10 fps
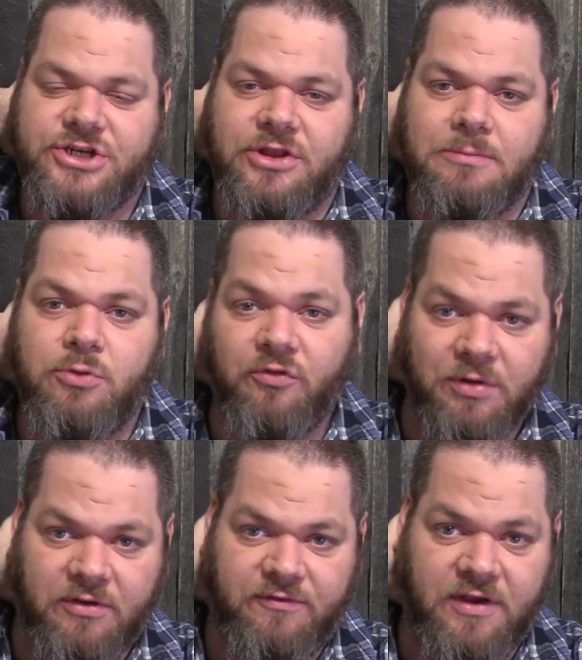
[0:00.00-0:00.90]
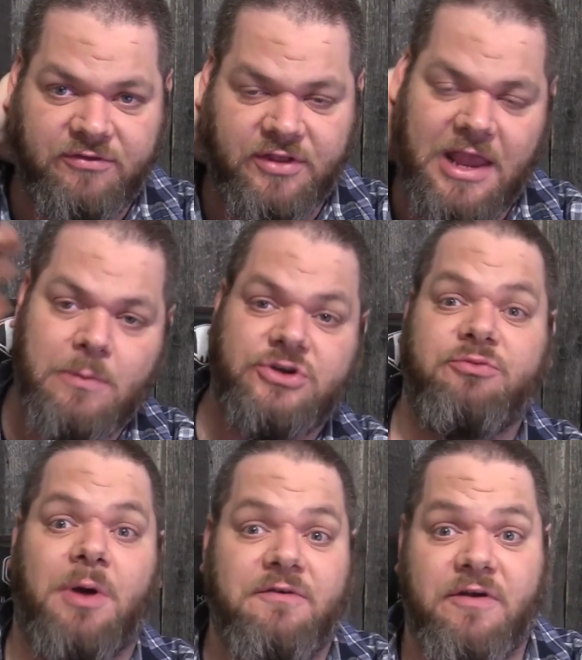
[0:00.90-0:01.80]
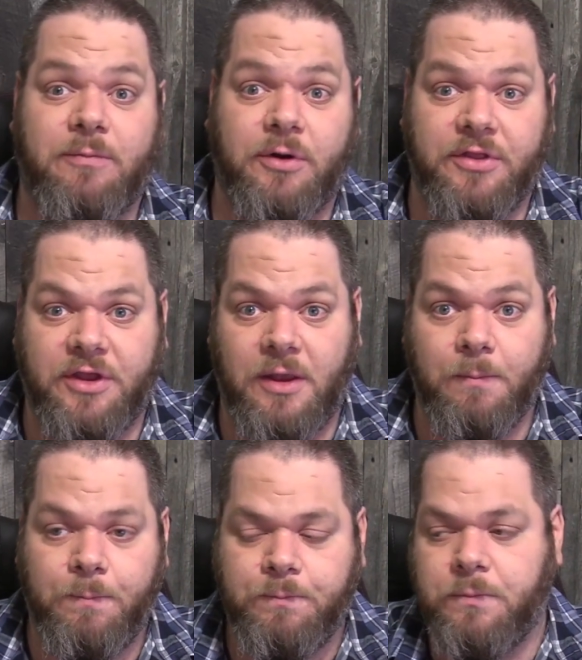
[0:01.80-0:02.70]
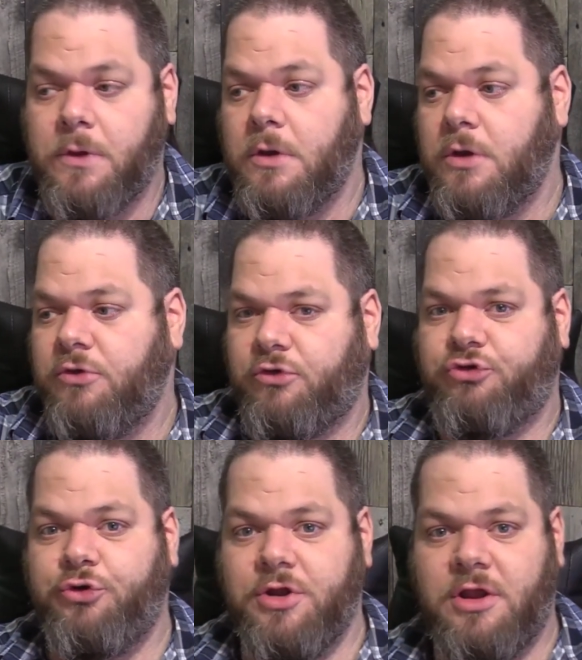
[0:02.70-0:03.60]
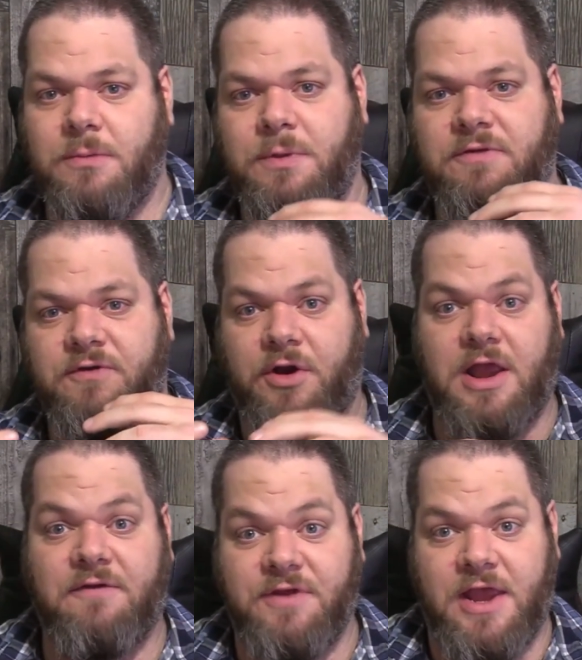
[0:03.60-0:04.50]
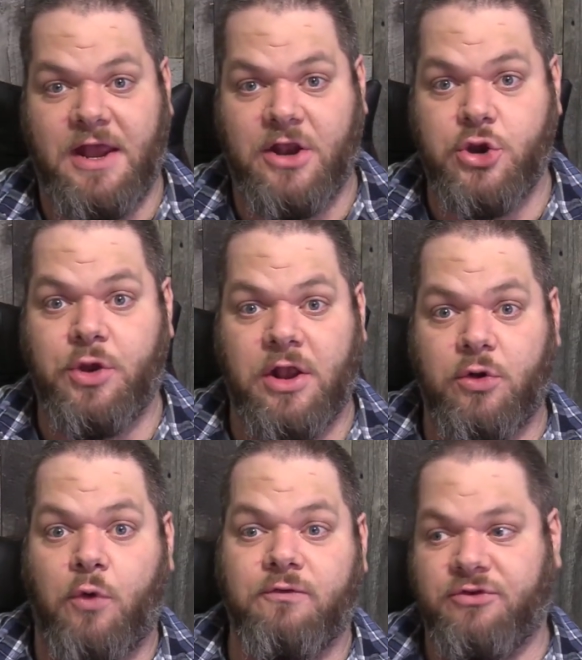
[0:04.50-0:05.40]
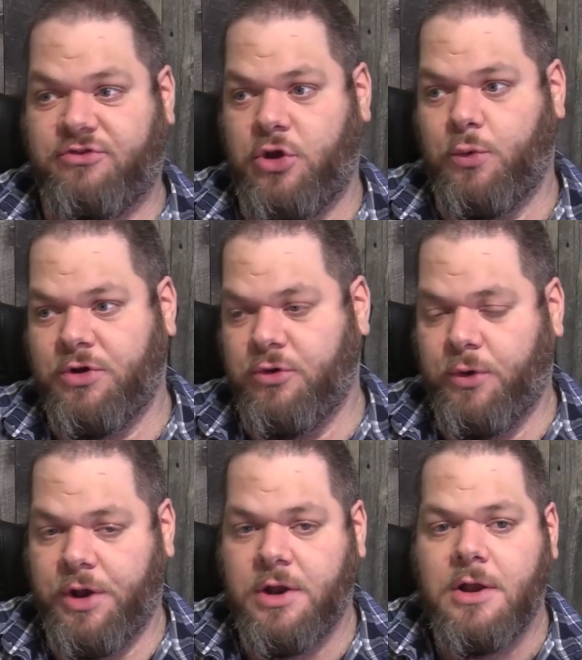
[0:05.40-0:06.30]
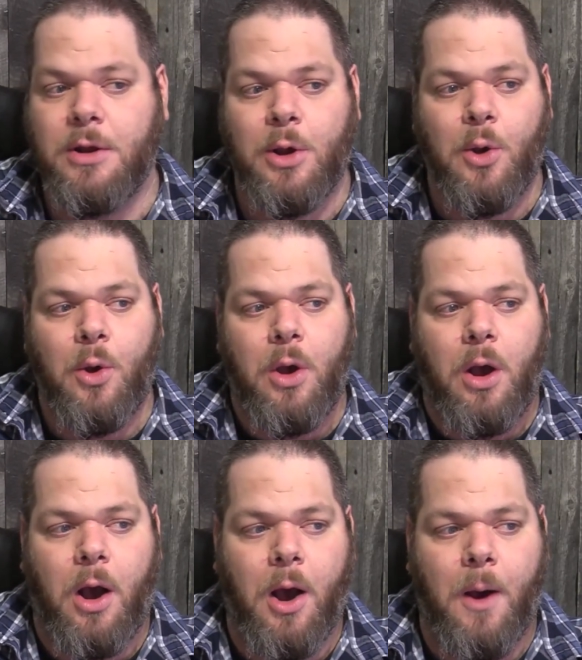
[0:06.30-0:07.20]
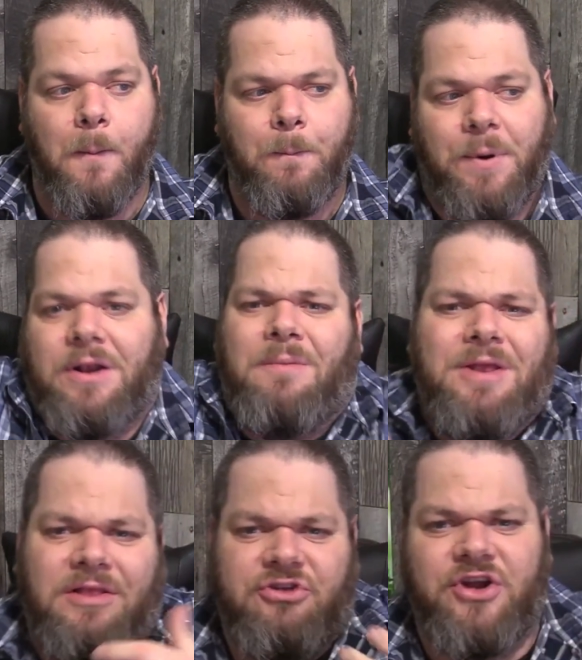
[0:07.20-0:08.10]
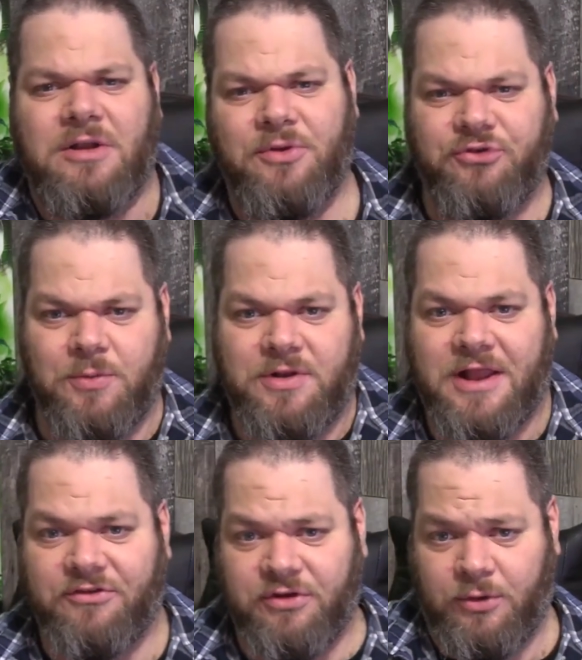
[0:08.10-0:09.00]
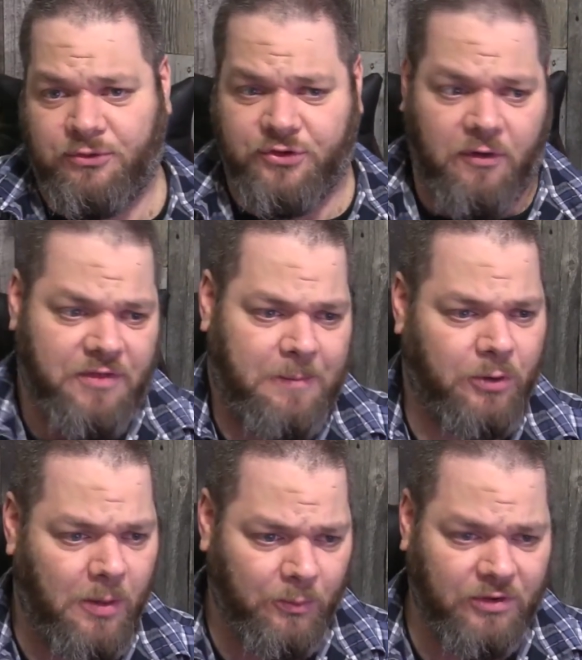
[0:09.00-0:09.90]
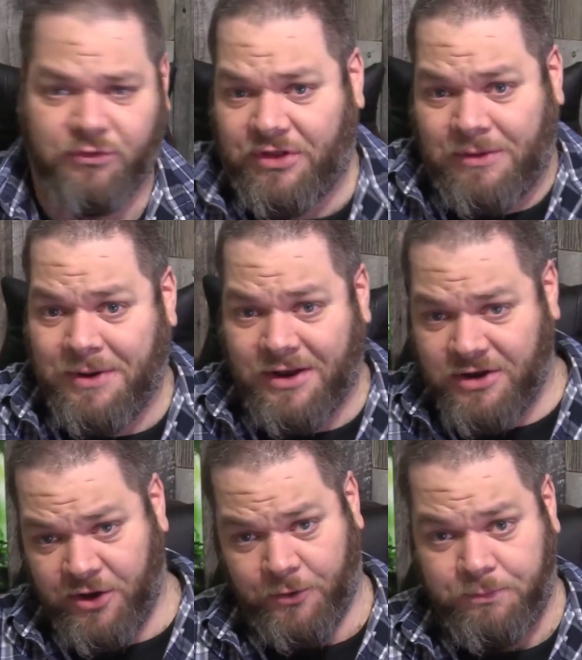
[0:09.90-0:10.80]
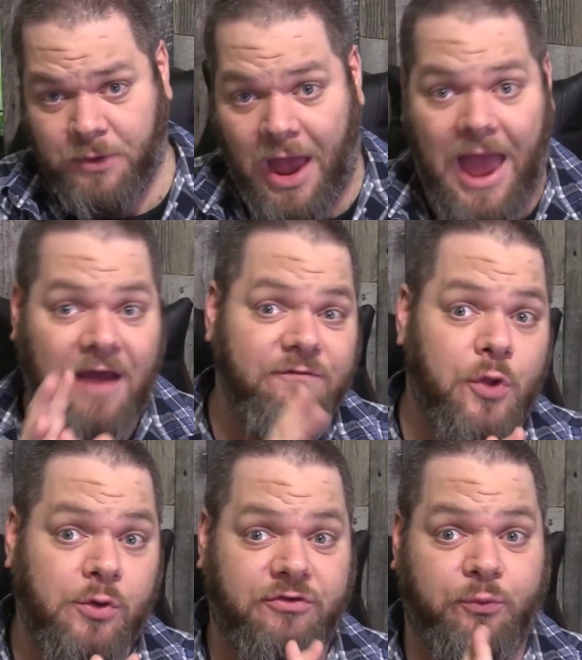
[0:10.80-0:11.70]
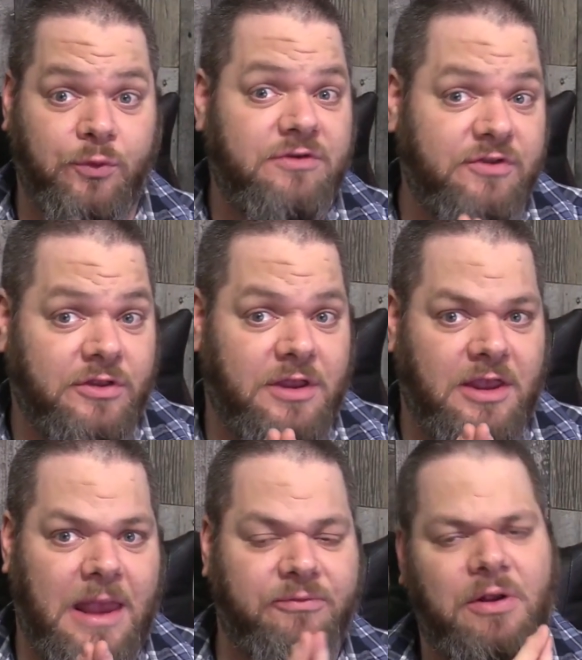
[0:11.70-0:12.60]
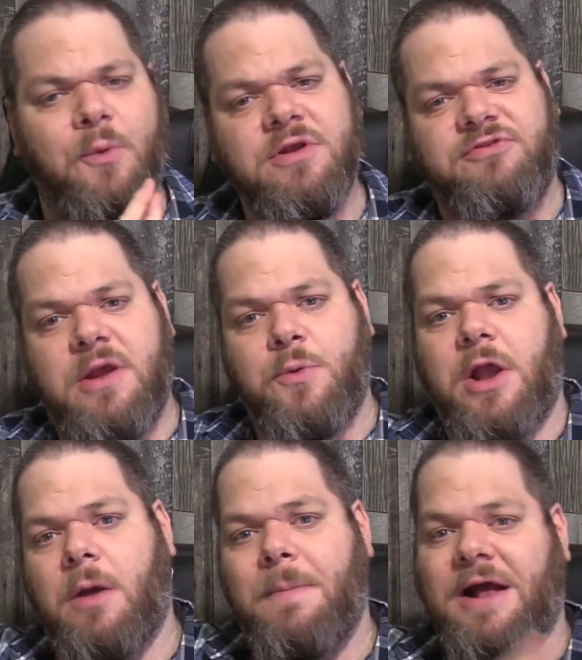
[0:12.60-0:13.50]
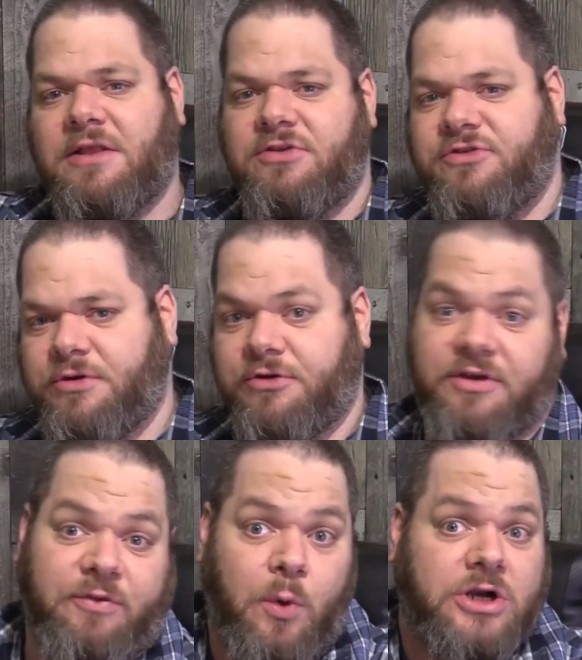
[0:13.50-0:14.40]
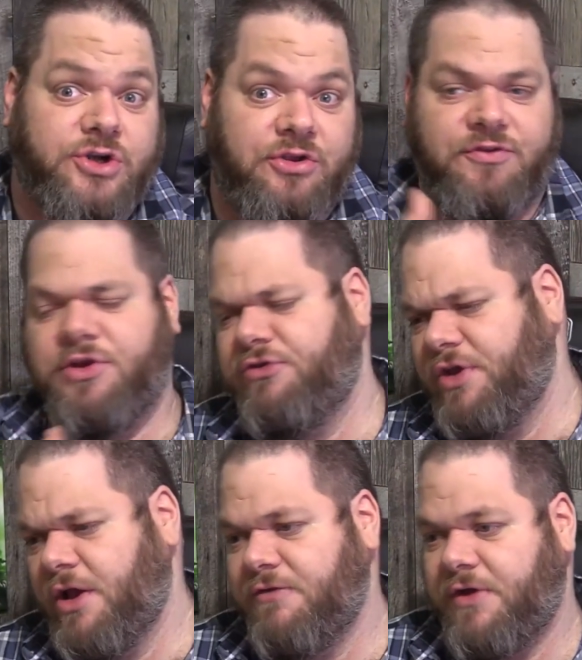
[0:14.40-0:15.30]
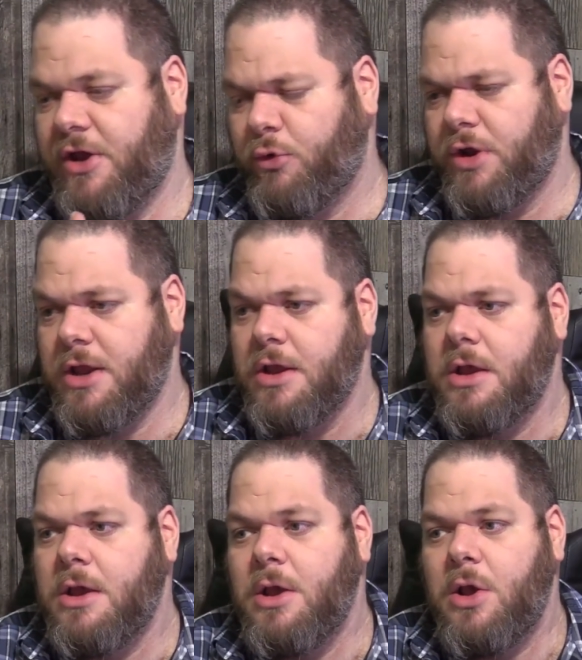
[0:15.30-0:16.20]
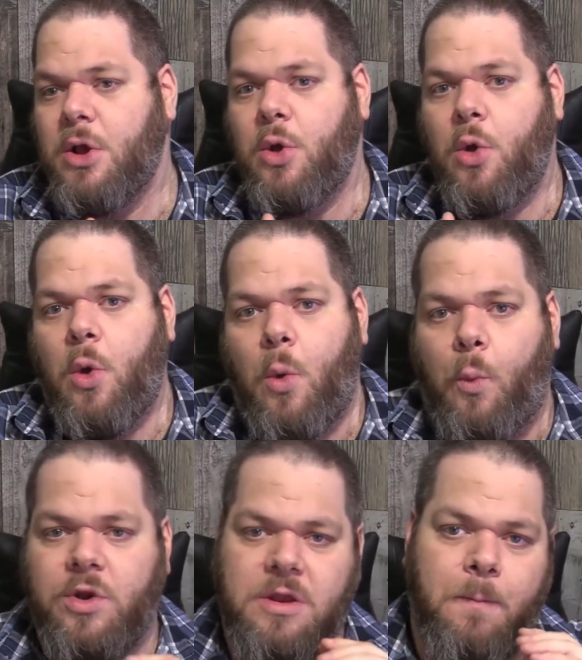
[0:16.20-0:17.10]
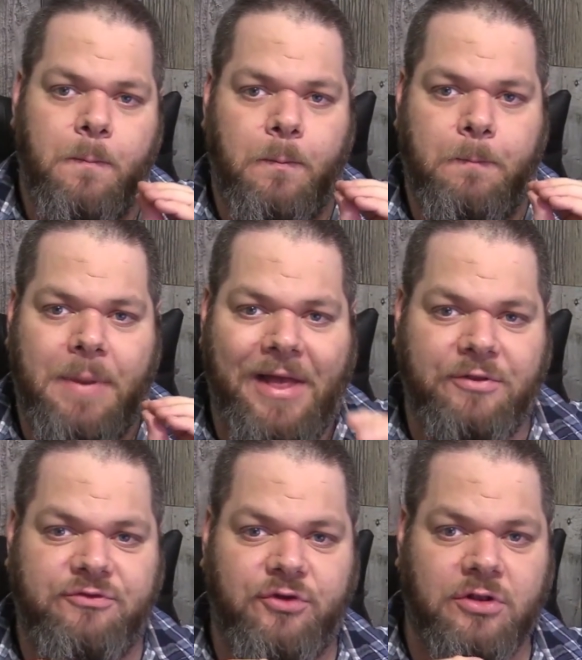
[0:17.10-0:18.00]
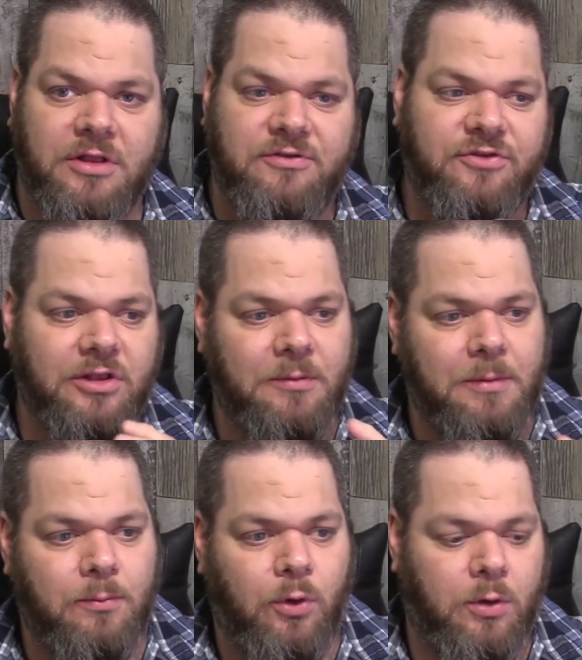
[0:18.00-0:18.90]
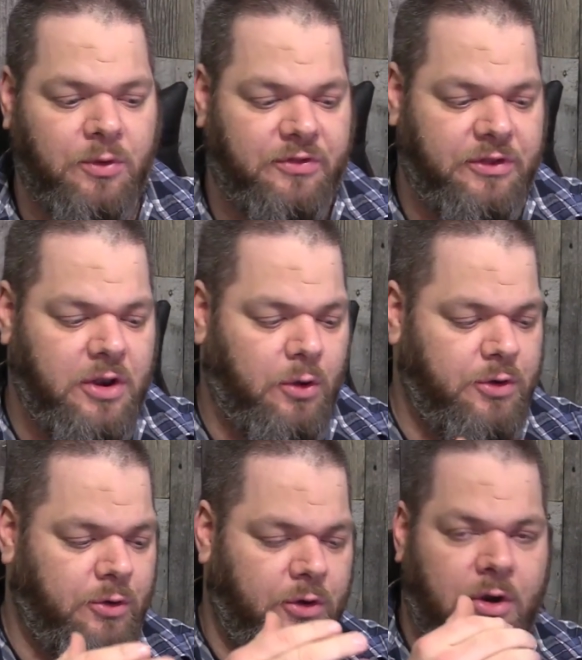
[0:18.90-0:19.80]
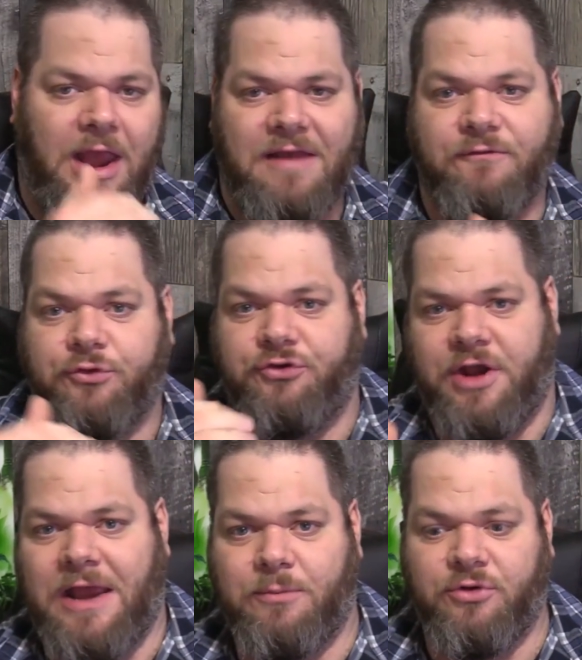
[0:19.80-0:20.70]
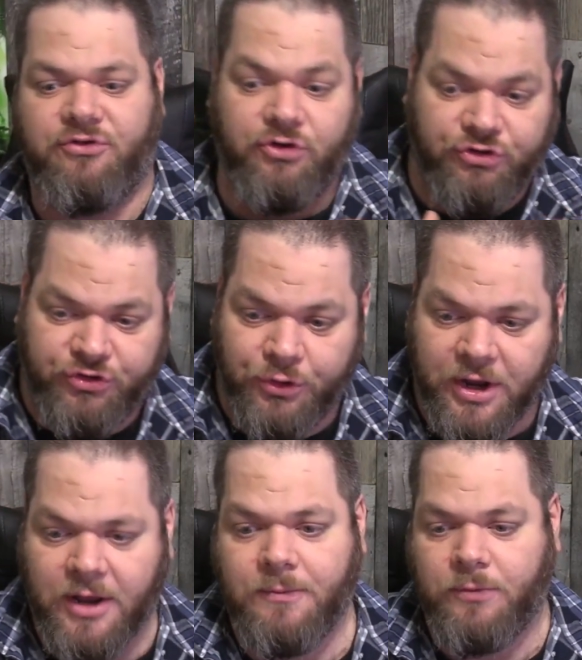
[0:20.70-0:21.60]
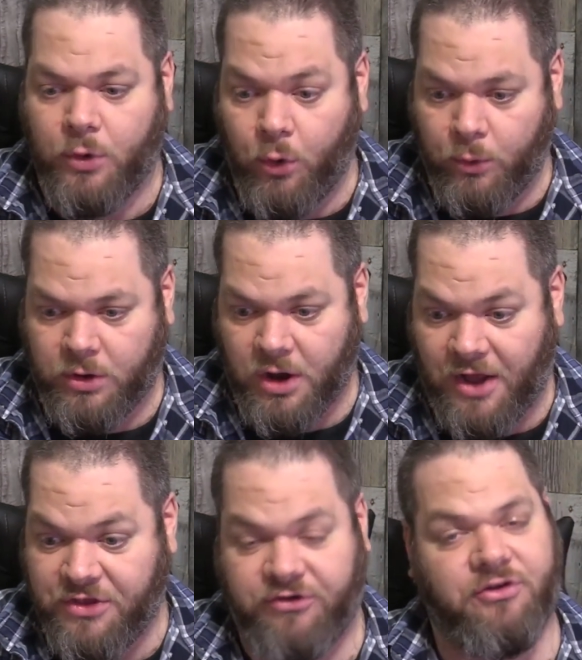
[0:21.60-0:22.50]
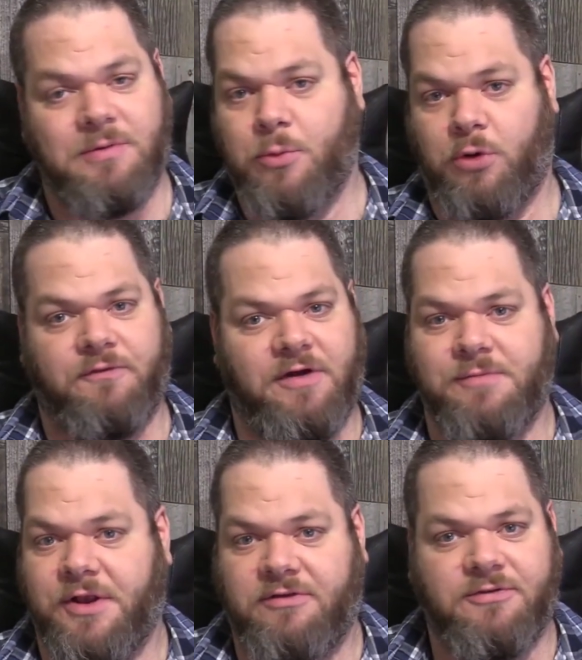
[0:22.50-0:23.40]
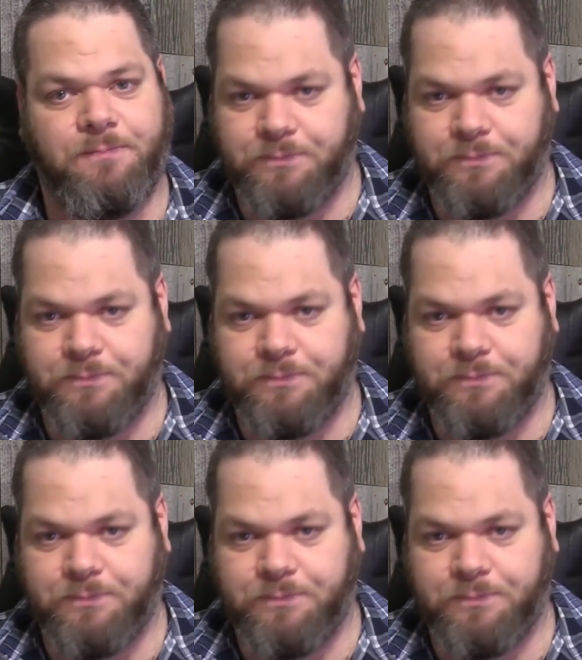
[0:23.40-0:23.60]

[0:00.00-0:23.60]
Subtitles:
in the movement phase of the game, which is my favorite part of the game. So shooting can be very heavy-handed. You can over-skew into it. But, I mean, the gentleman's agreement tends to solve that problem, right? So it's not that big a deal. I have noticed recently in games, and I want to see when I come back to the series, I have to watch all these videos again if I agree. When you balance your list a little bit more with, your anvils, your hammers, your shooting. Oh, God, this is going to be more than 5 minutes.